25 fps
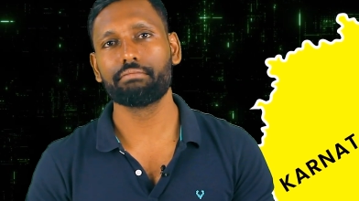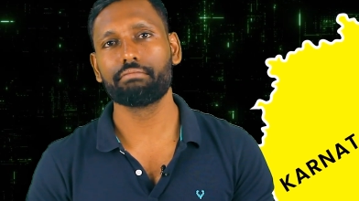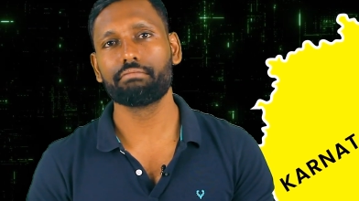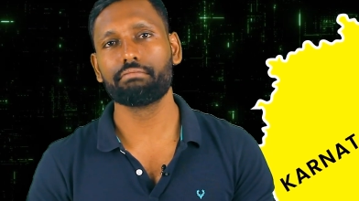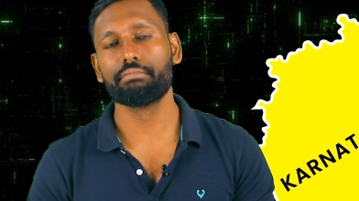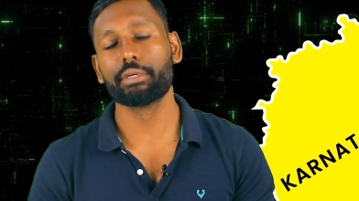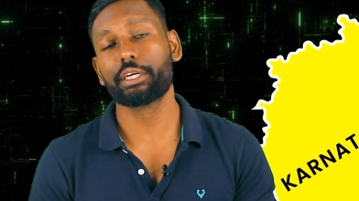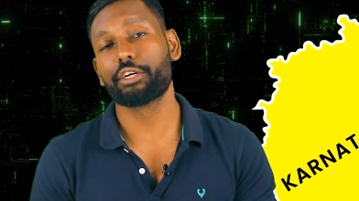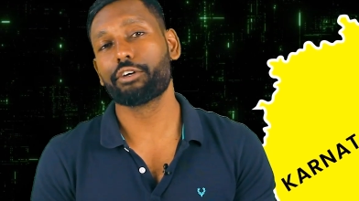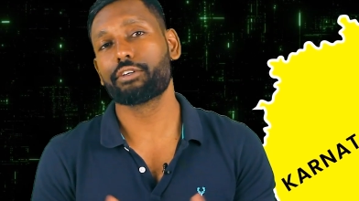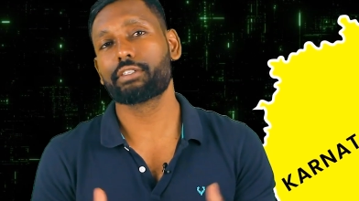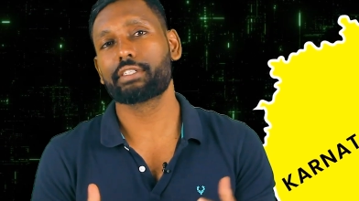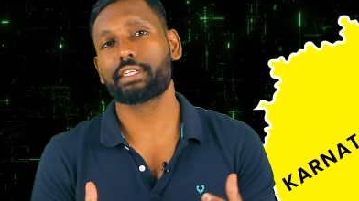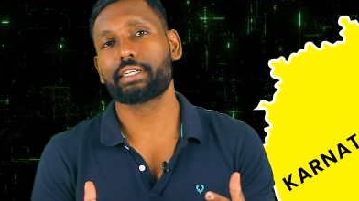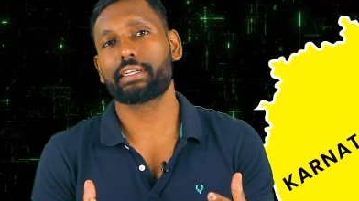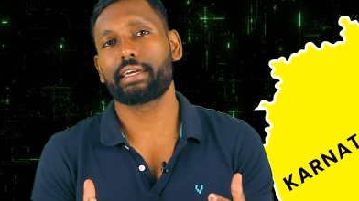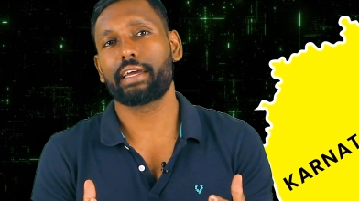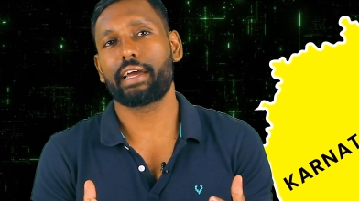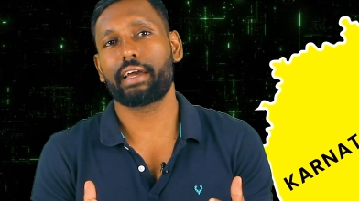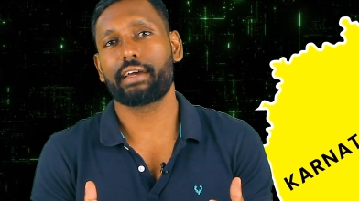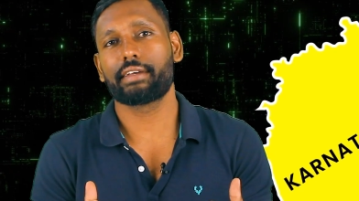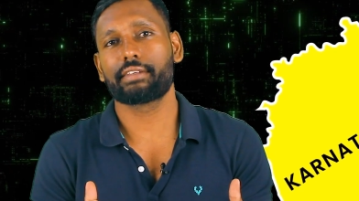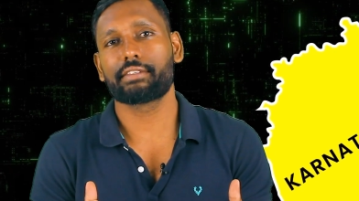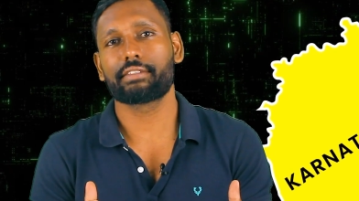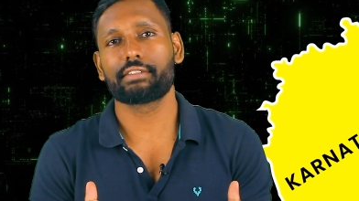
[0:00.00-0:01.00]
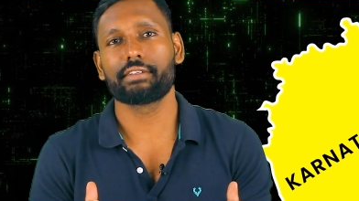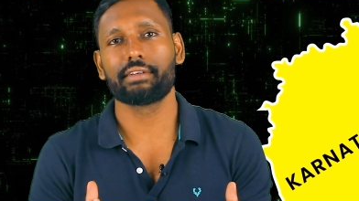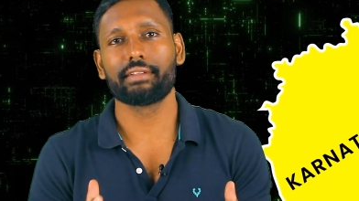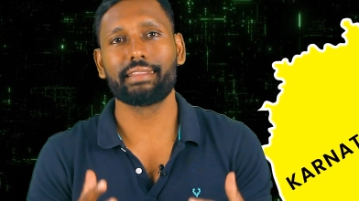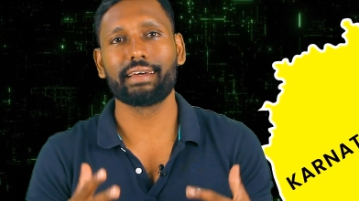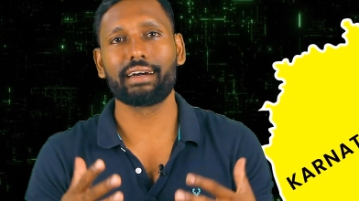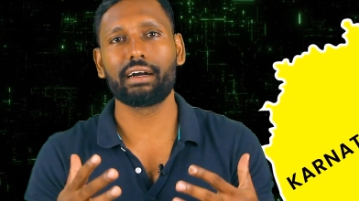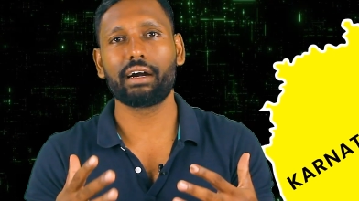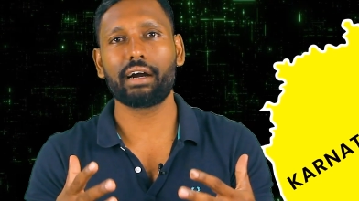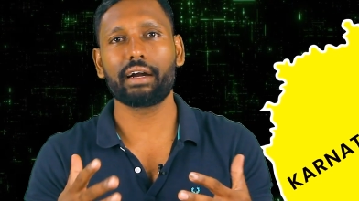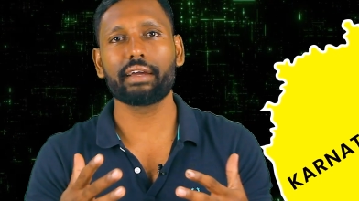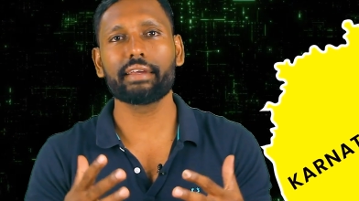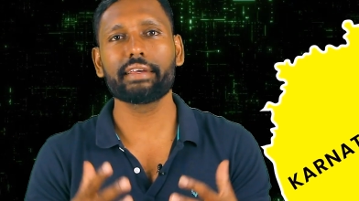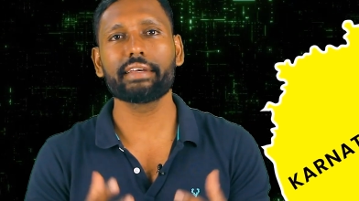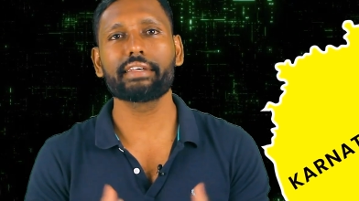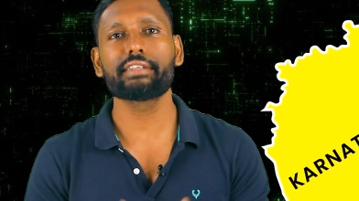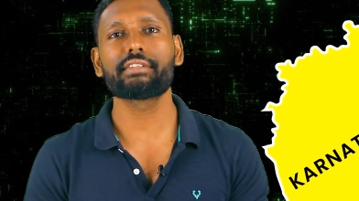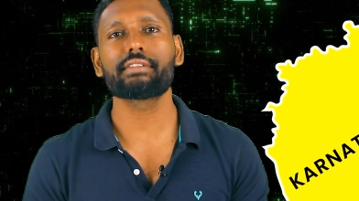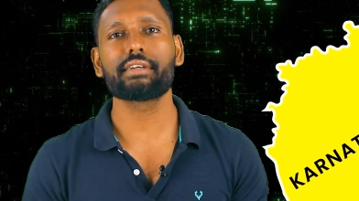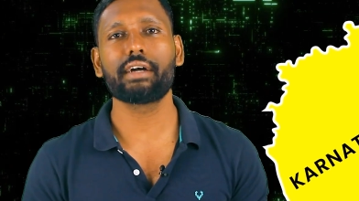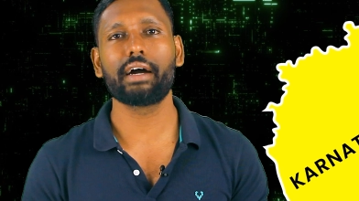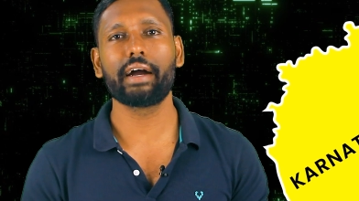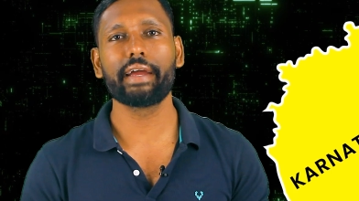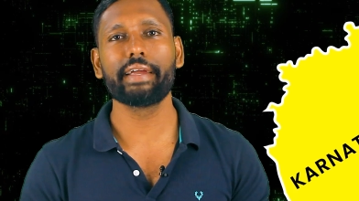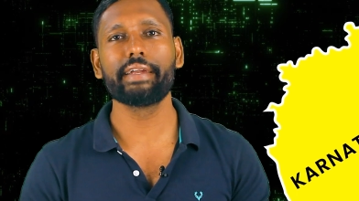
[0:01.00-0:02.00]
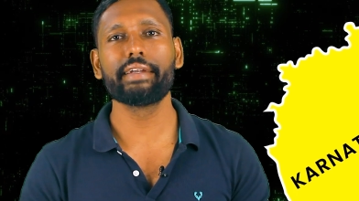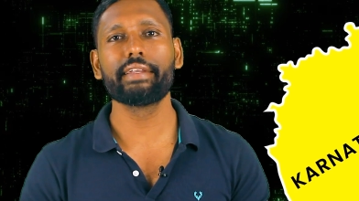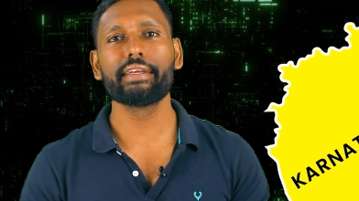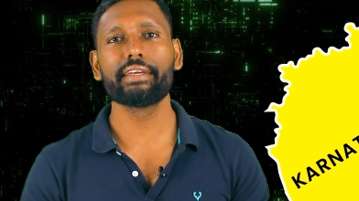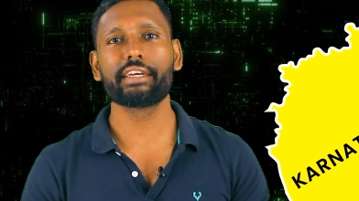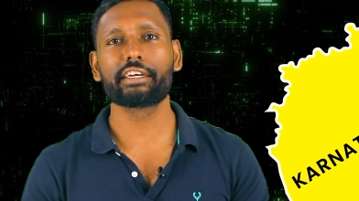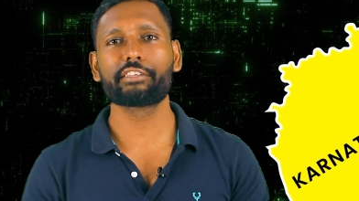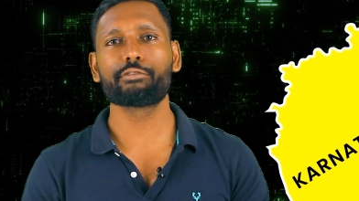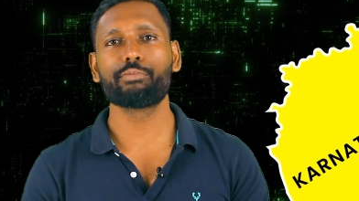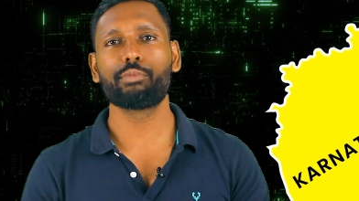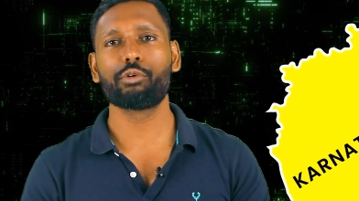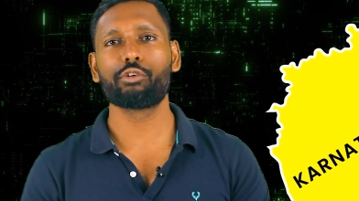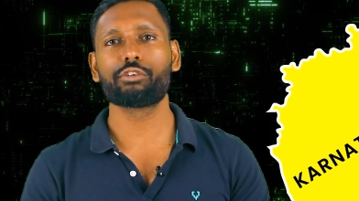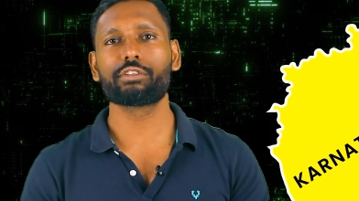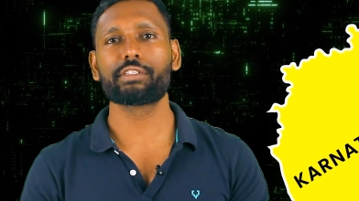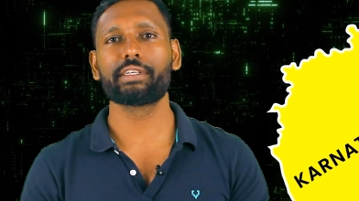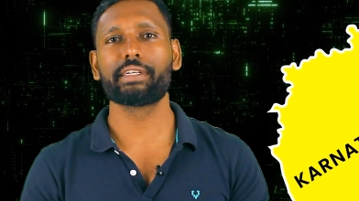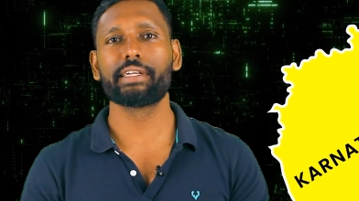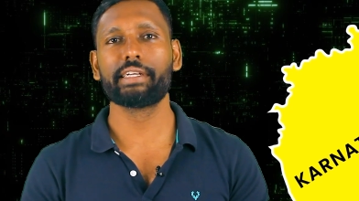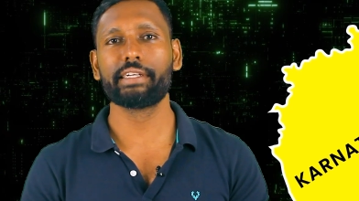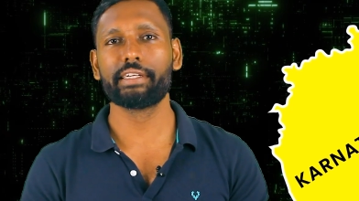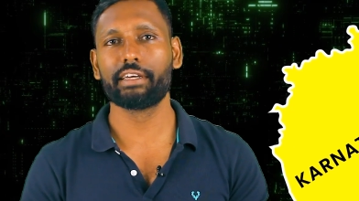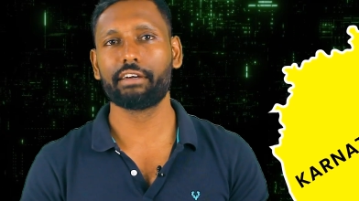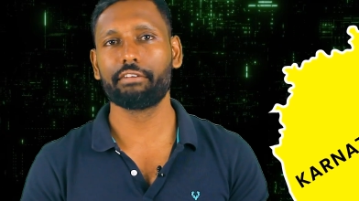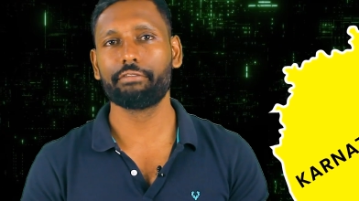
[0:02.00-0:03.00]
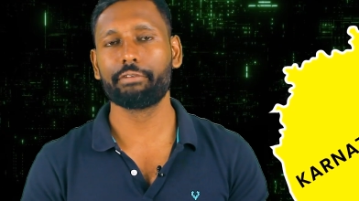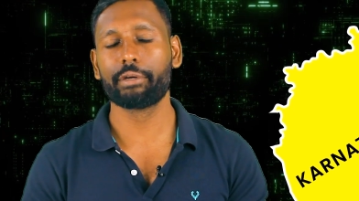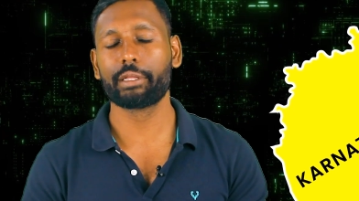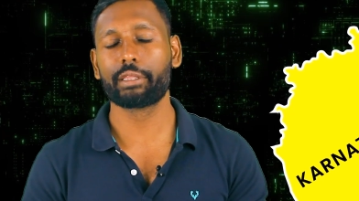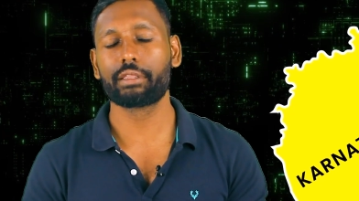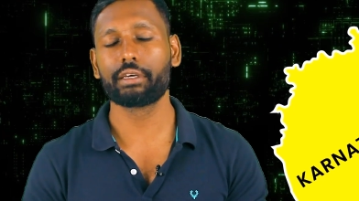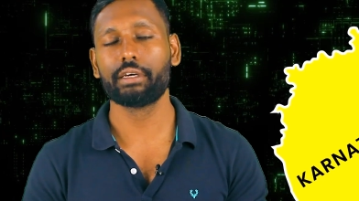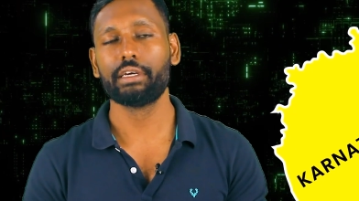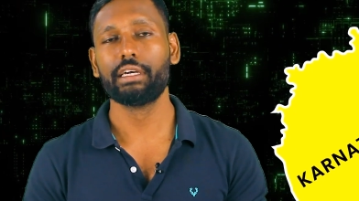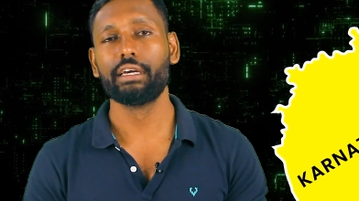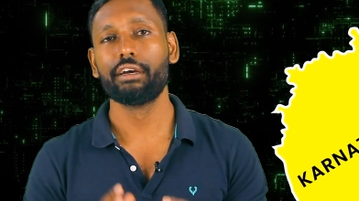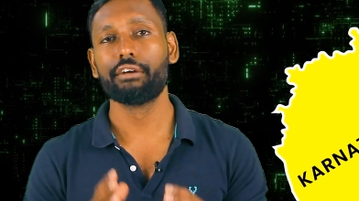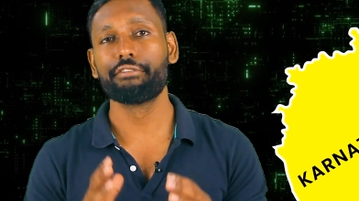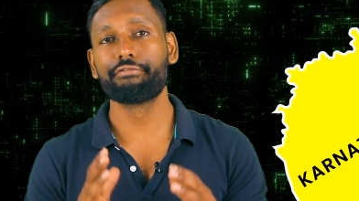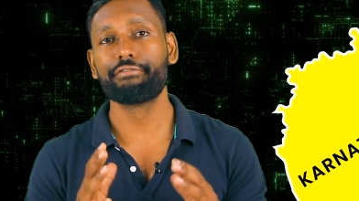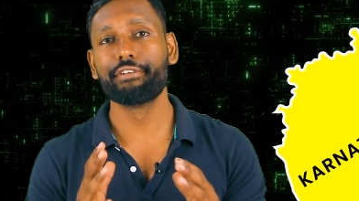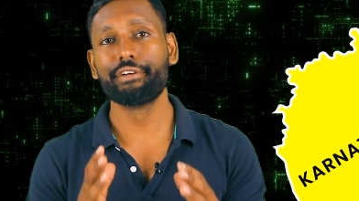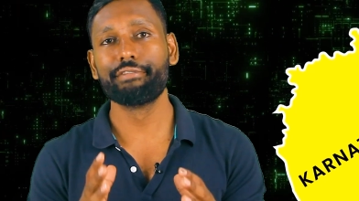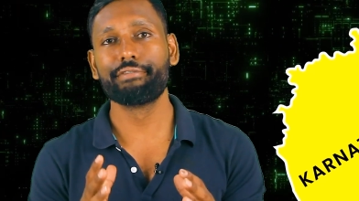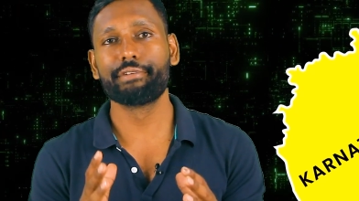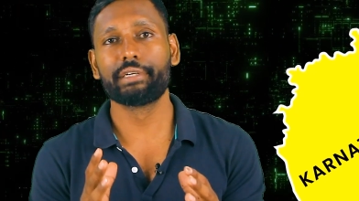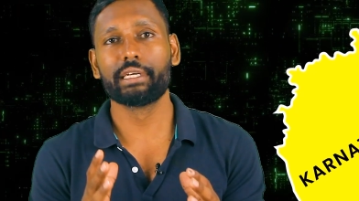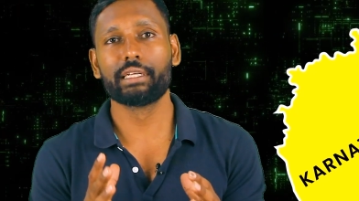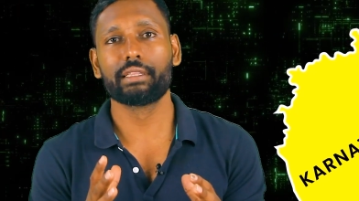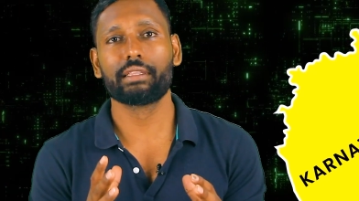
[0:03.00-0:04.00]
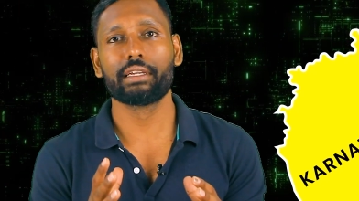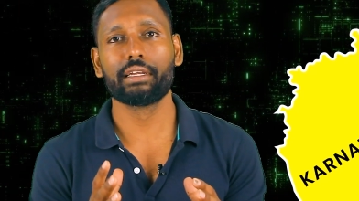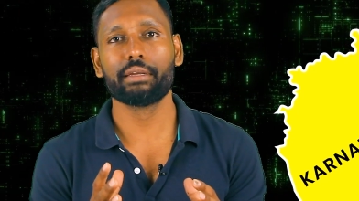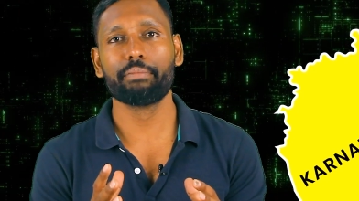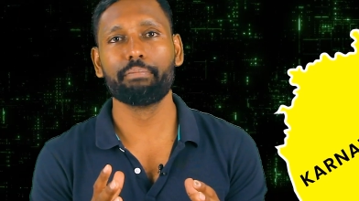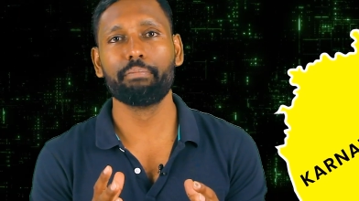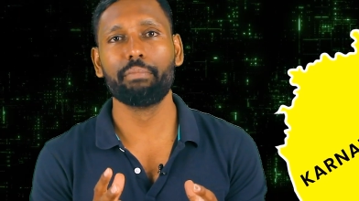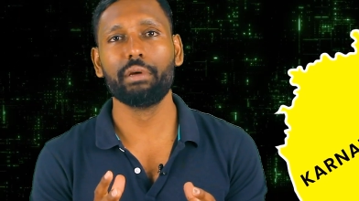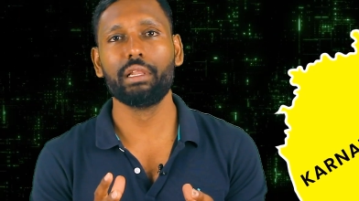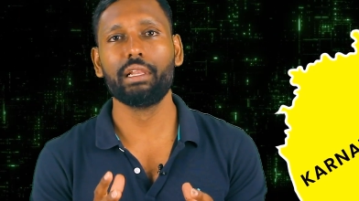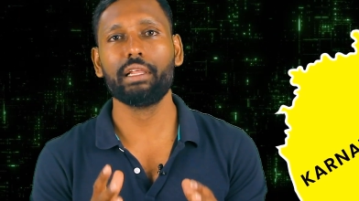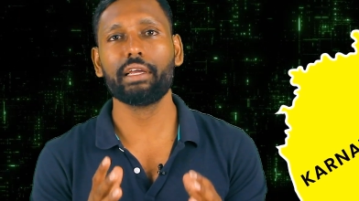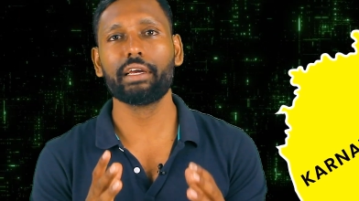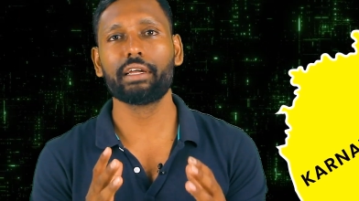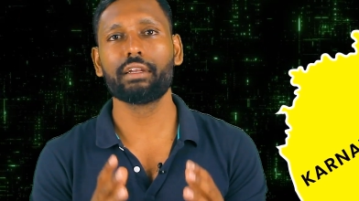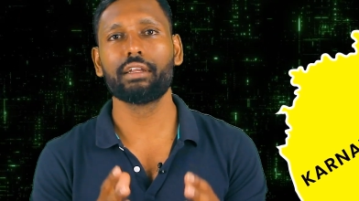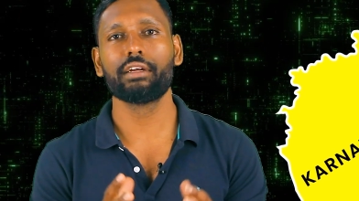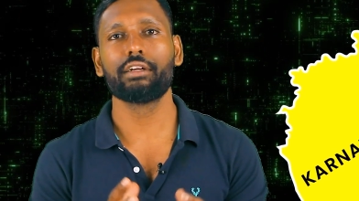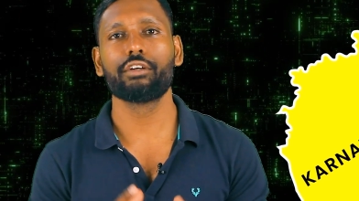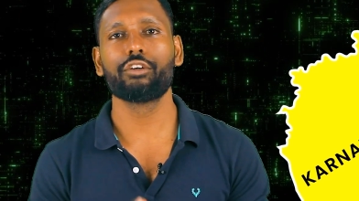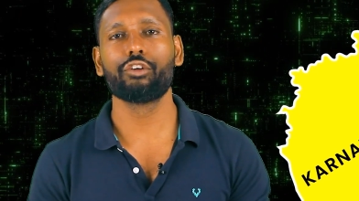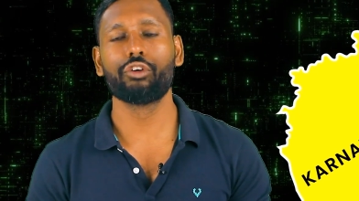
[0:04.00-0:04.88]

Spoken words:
because it has the highest IT exports in India with $53 billion.